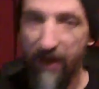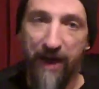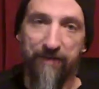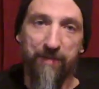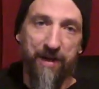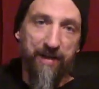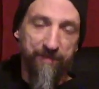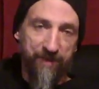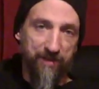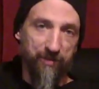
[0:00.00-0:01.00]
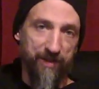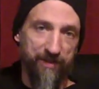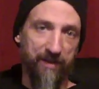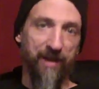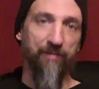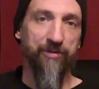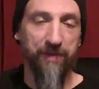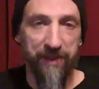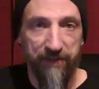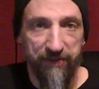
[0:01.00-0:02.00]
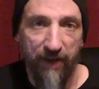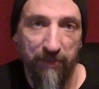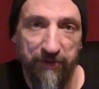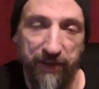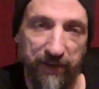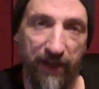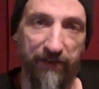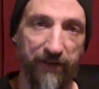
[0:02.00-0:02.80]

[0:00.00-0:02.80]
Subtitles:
Hi, everybody. It's Wednesday night, which means it's Tom Leveen Live,